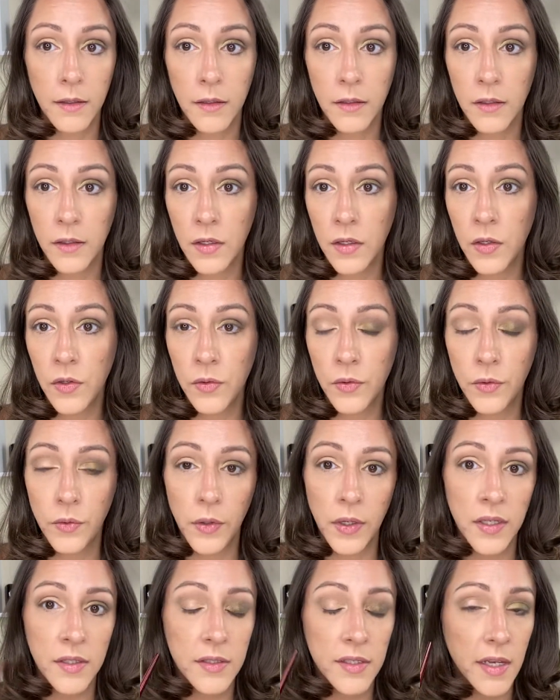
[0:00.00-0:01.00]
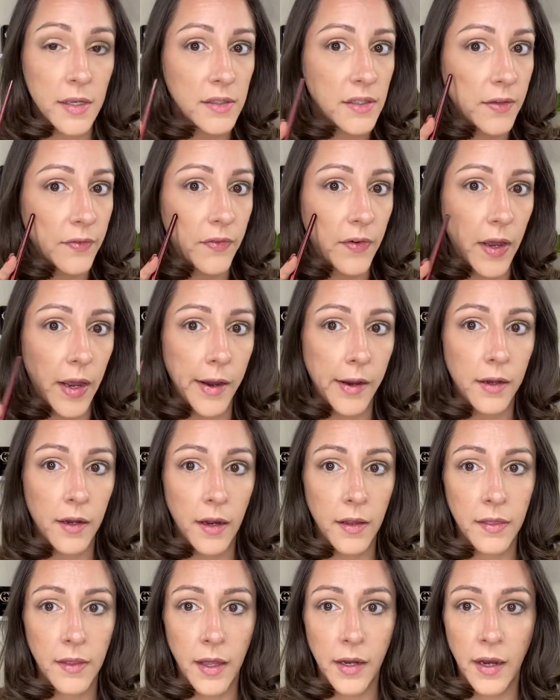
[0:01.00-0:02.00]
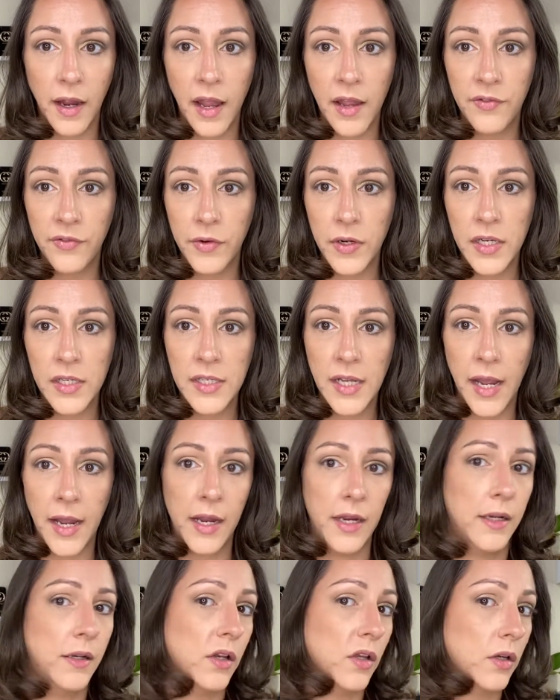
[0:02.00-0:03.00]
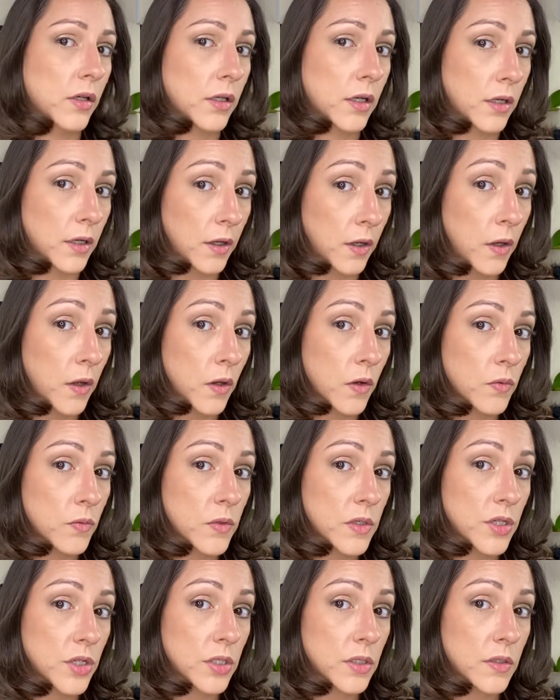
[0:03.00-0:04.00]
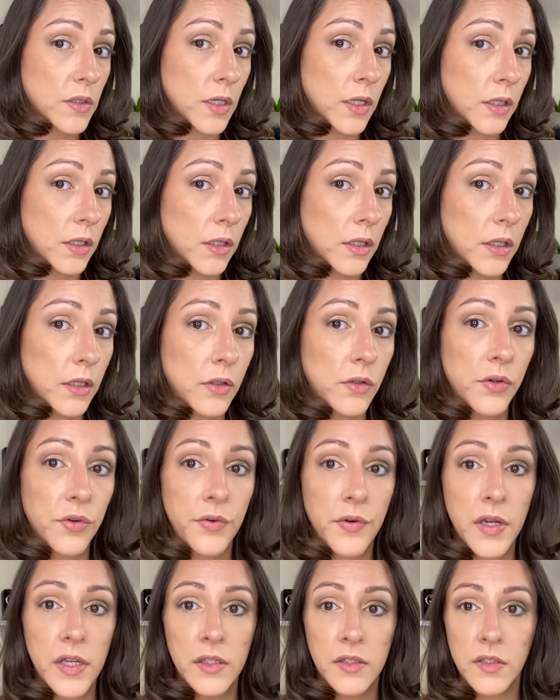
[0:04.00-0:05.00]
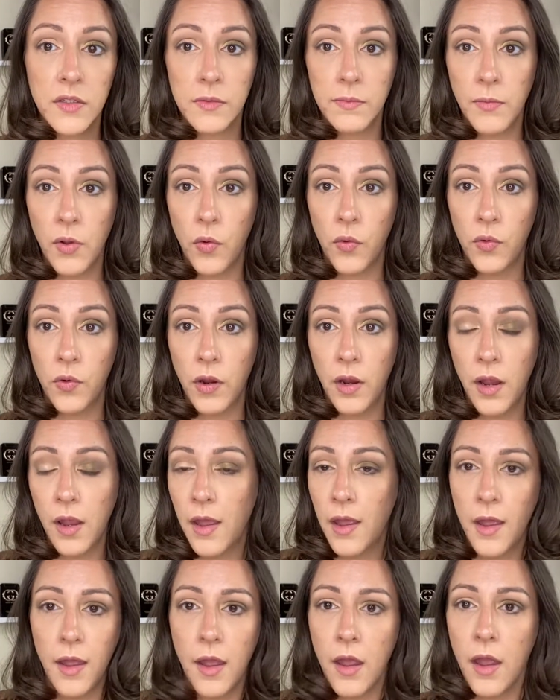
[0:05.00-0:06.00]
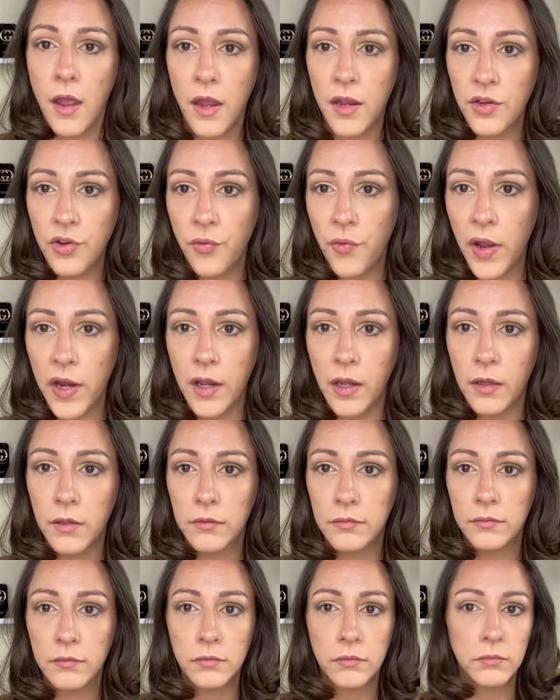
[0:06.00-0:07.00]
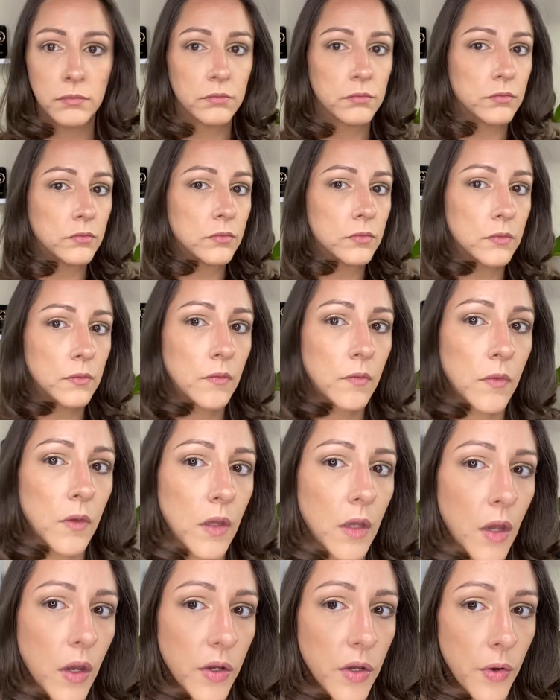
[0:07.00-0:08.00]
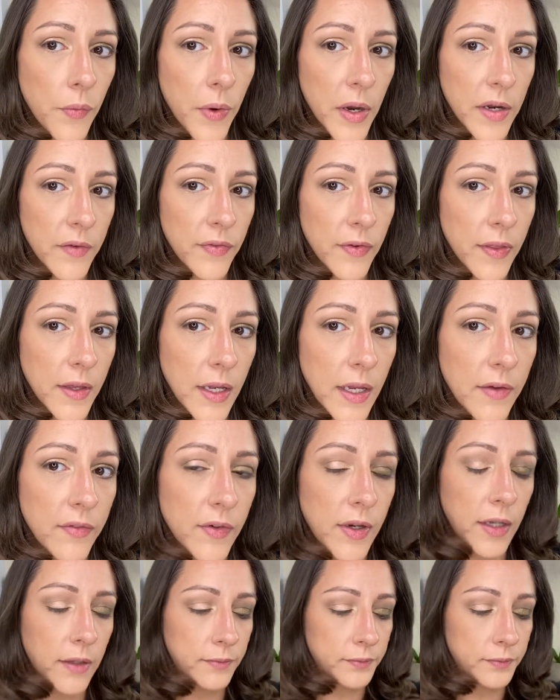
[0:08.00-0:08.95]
you intensified that everyday look with just a little green smoke, and you're ready. You're ready for the evening.